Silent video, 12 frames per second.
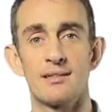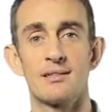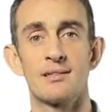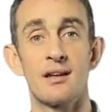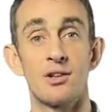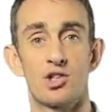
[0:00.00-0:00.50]

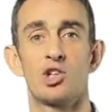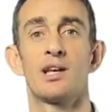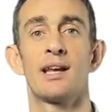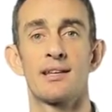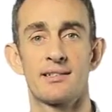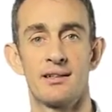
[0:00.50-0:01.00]
such a
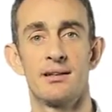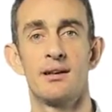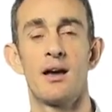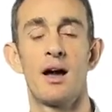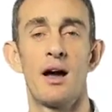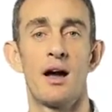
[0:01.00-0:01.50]

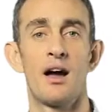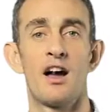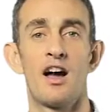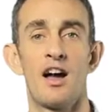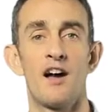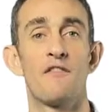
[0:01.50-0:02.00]
lesson
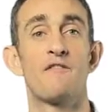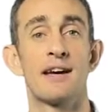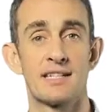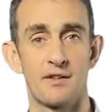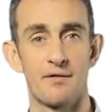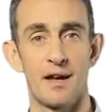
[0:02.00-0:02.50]

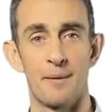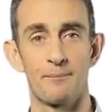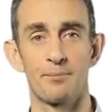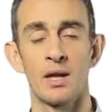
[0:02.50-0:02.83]
effectively.